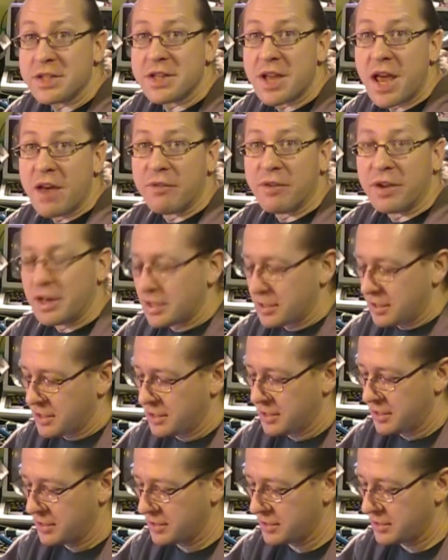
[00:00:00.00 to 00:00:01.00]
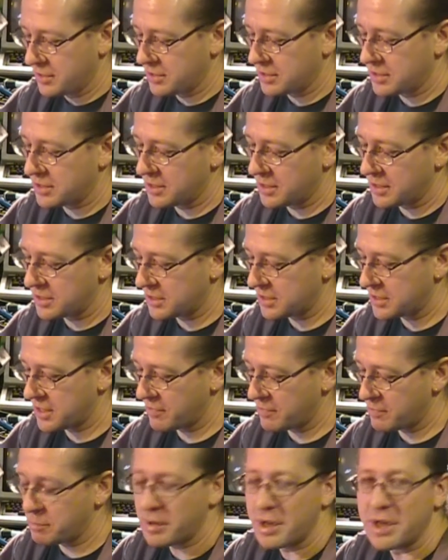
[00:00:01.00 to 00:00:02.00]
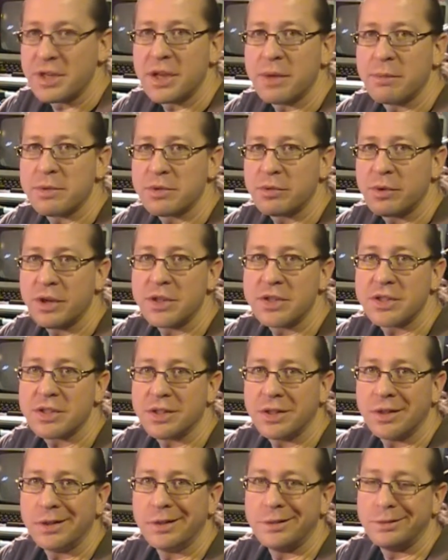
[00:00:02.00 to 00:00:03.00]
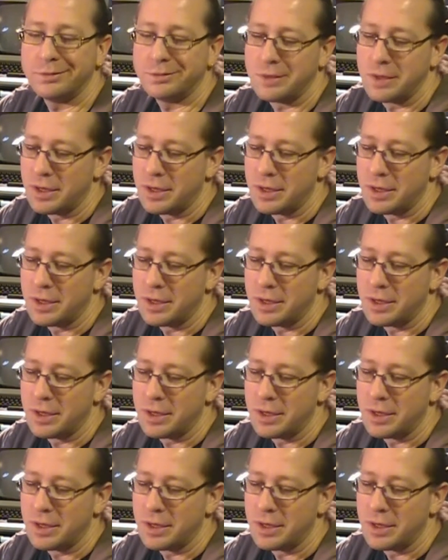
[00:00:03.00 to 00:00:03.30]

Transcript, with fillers: seven. There's it's a seven-bit dip switch, so